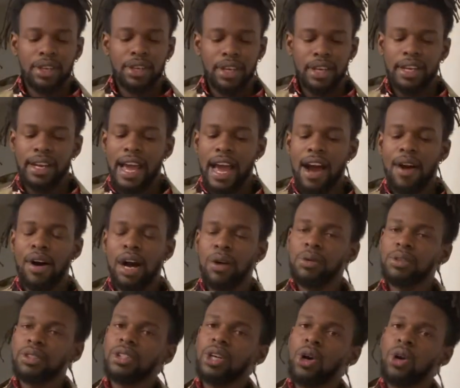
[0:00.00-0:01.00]
and how I
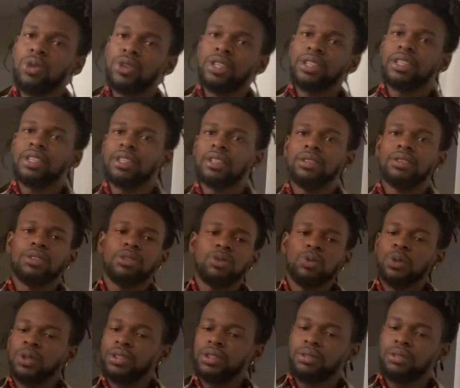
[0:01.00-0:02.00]
was holding it
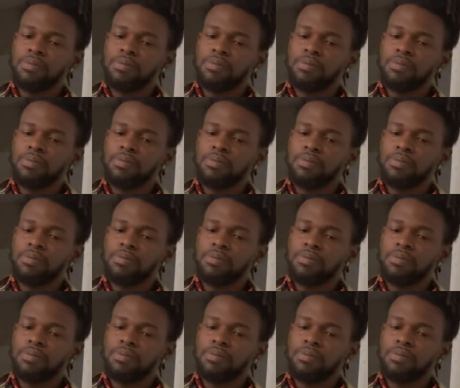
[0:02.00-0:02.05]
was